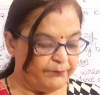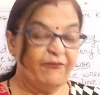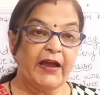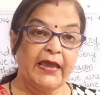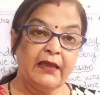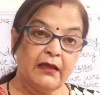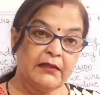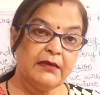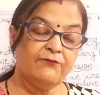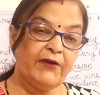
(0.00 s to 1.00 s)
why are
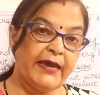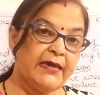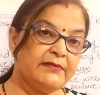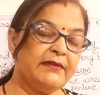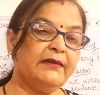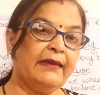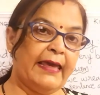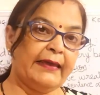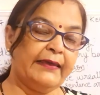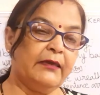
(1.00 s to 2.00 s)
why is it
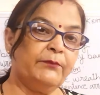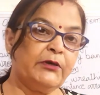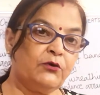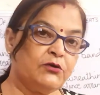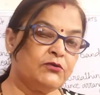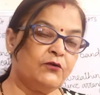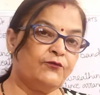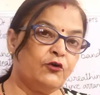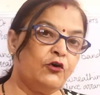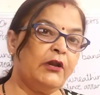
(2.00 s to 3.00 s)
lacking because
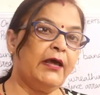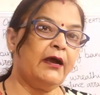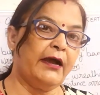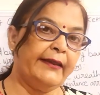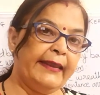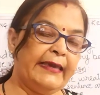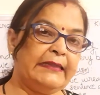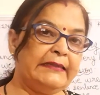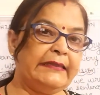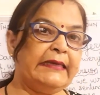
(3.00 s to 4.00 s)
of all our
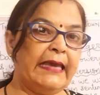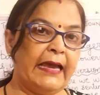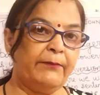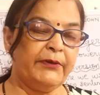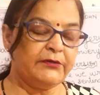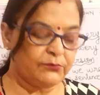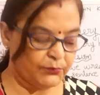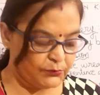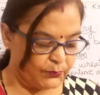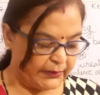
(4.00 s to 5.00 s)
unhealthy habits
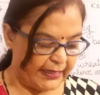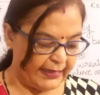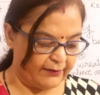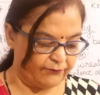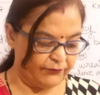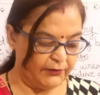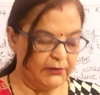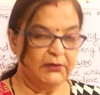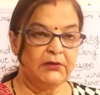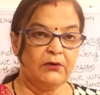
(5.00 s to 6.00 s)
which we have
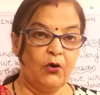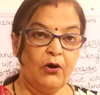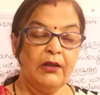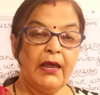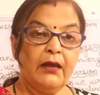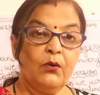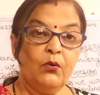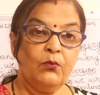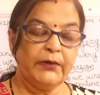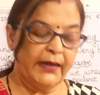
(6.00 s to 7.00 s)
all our
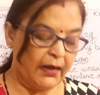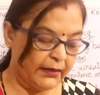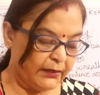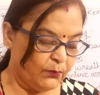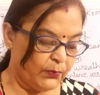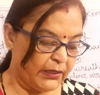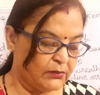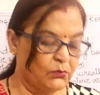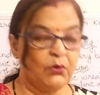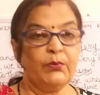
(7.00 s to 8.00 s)
overdarkened
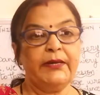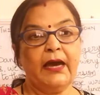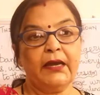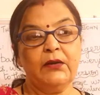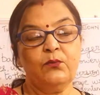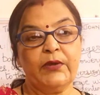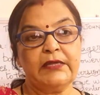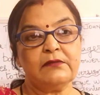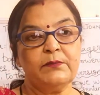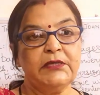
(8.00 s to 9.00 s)
ways overdarkened
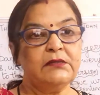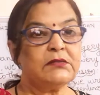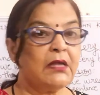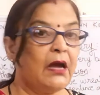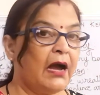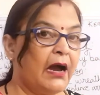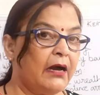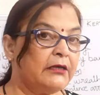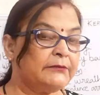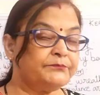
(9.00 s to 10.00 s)
ways means
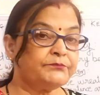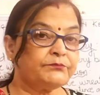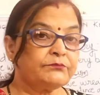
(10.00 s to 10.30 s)
our